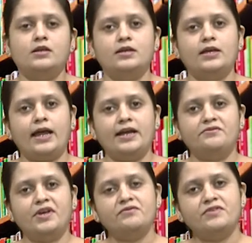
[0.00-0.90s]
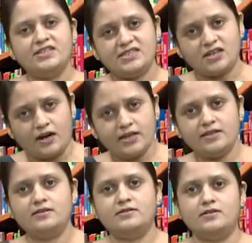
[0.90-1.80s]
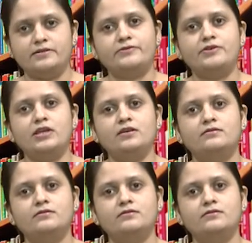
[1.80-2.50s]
And when we study this history,